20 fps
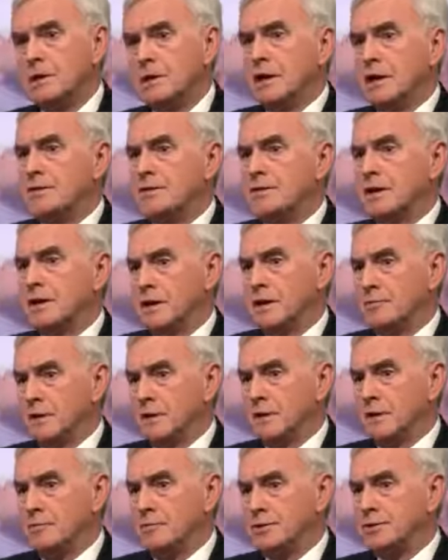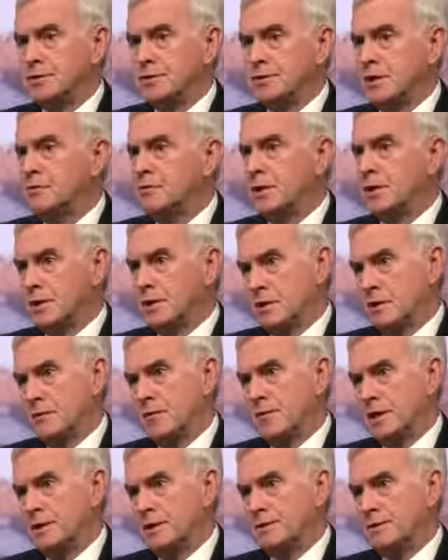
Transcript: I think our members don't want to go back